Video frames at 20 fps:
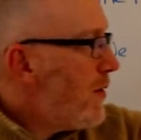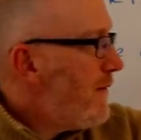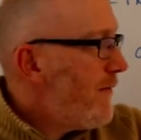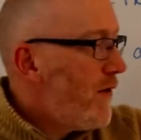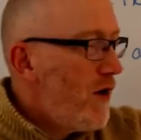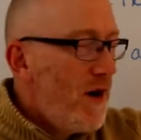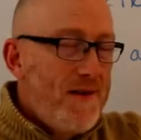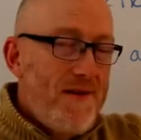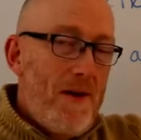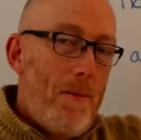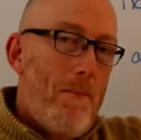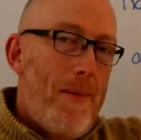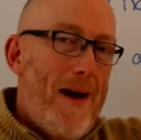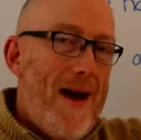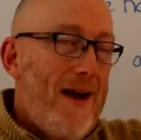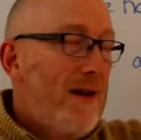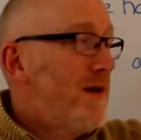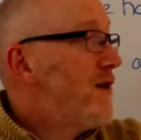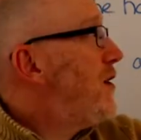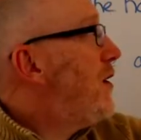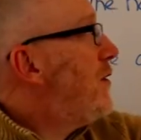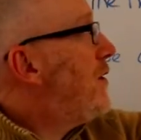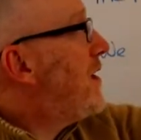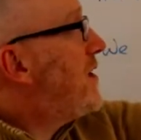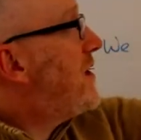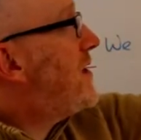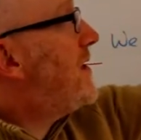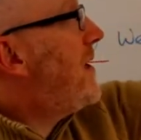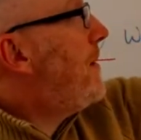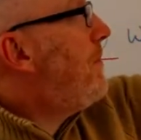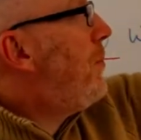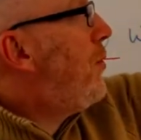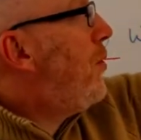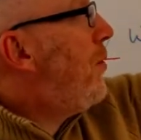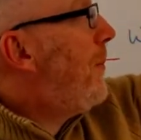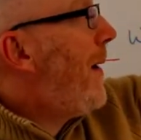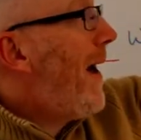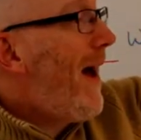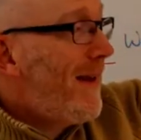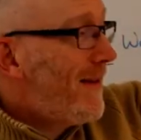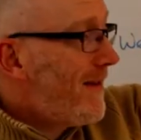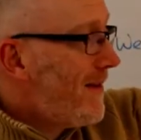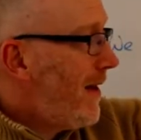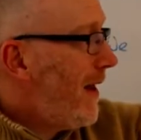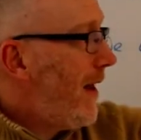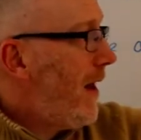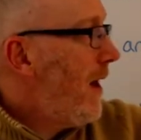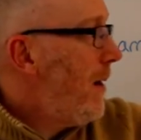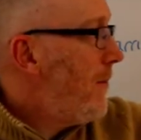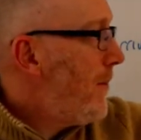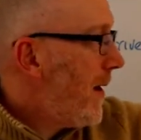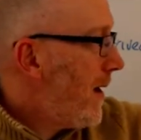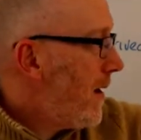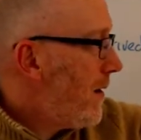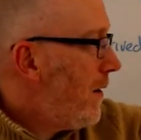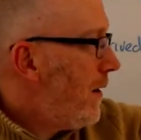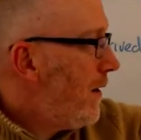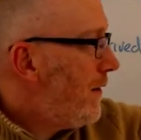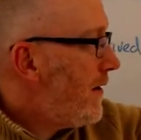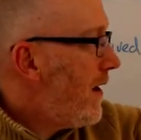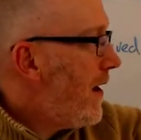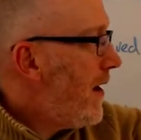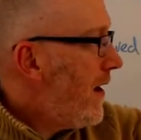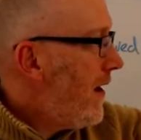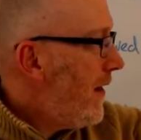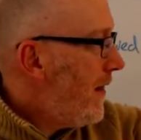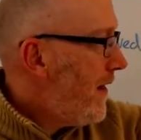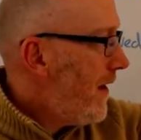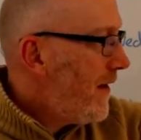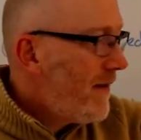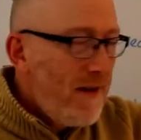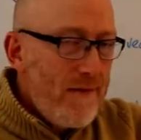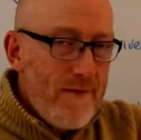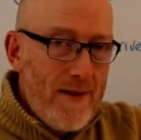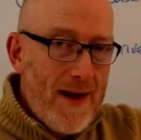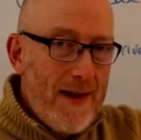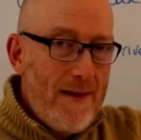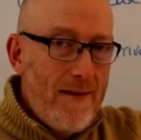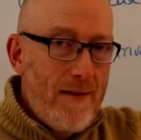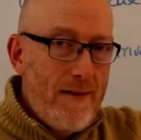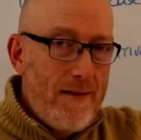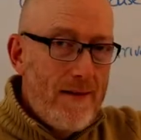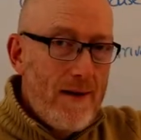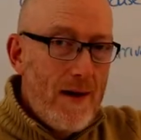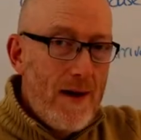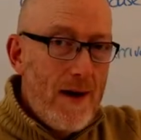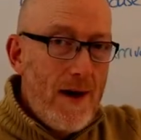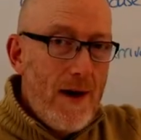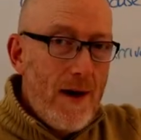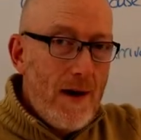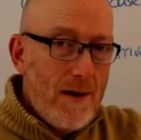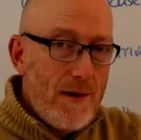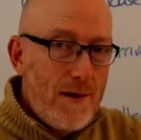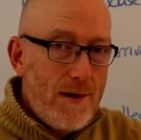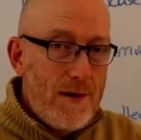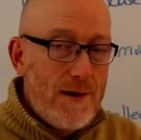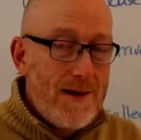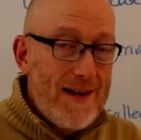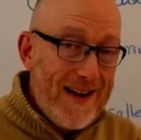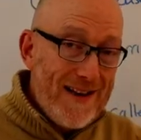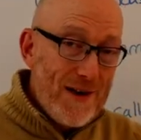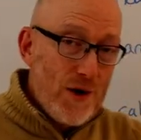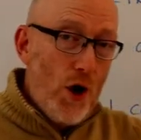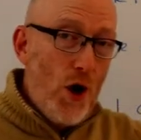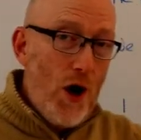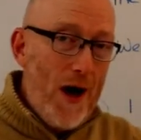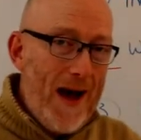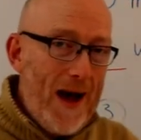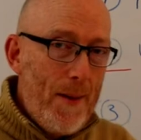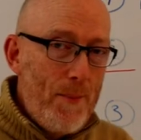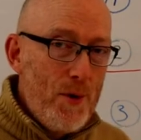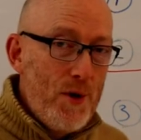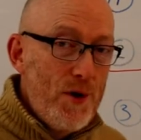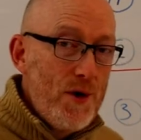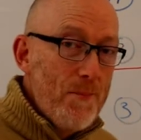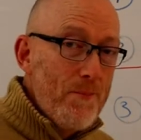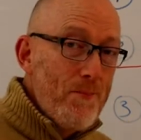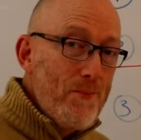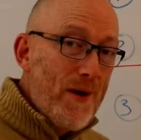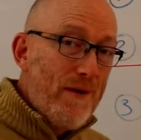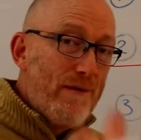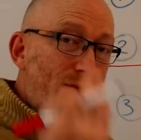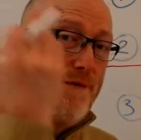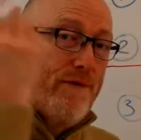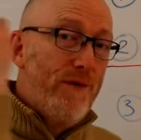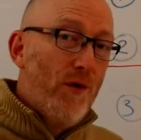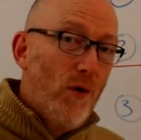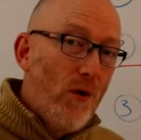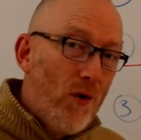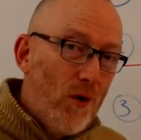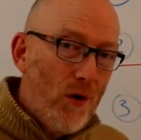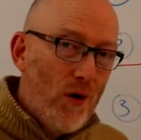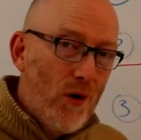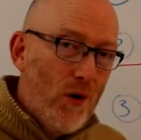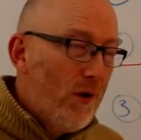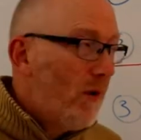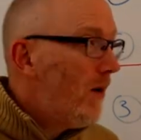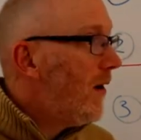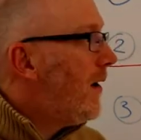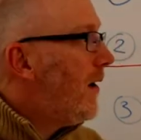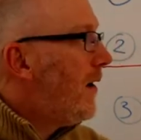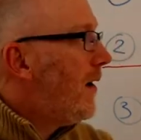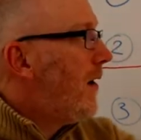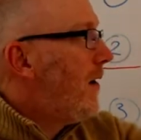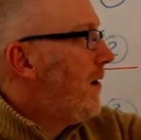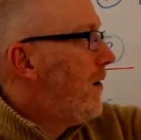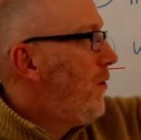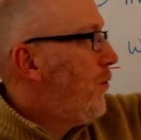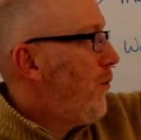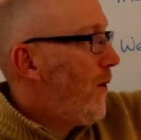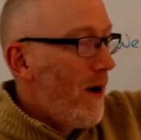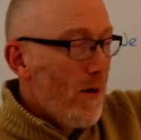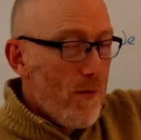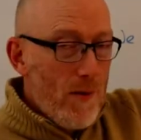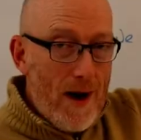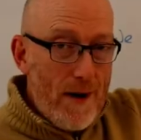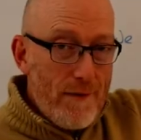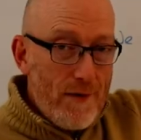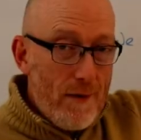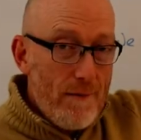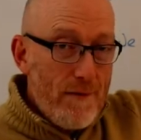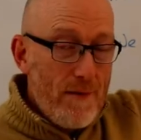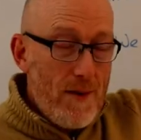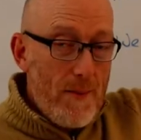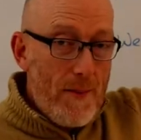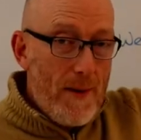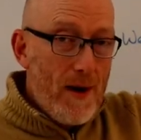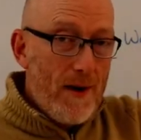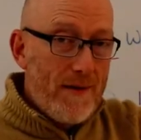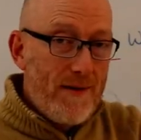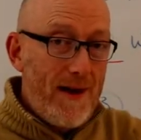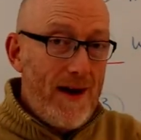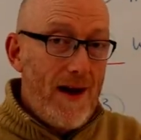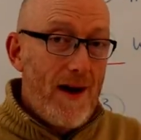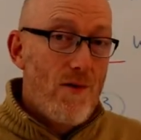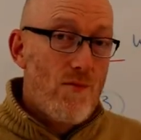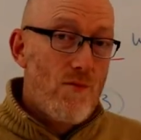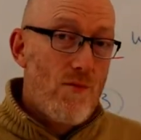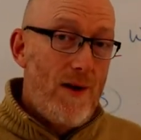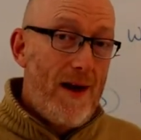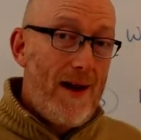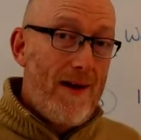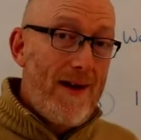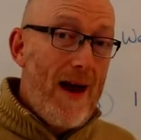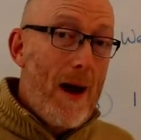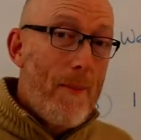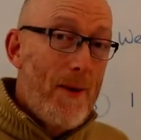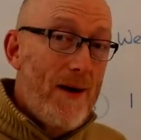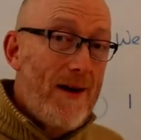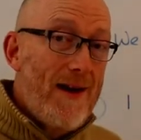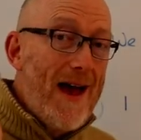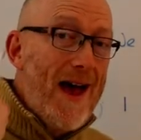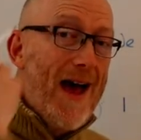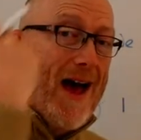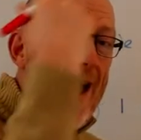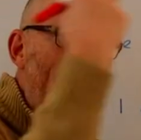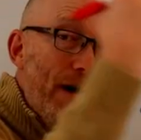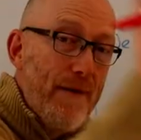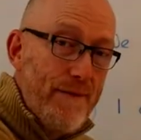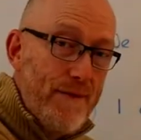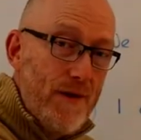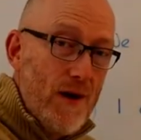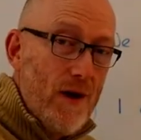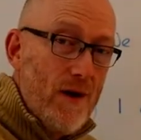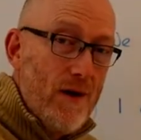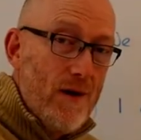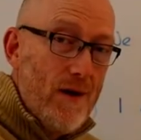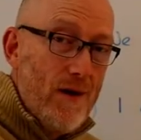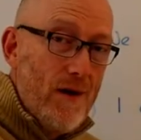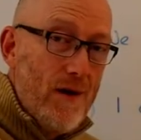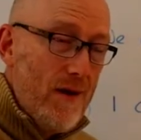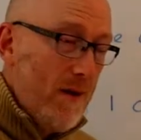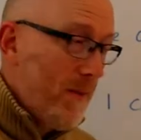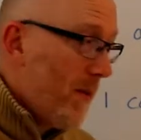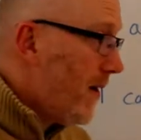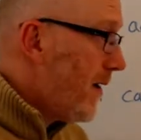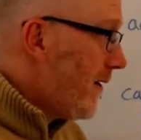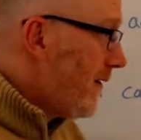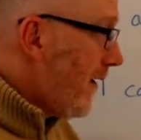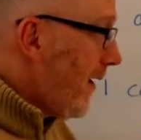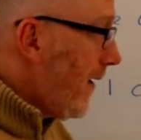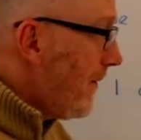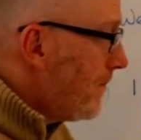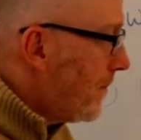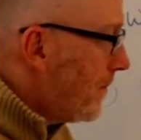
reverting back to the simple past here because this event did not happen before we arrived home from the party. It happened after the party.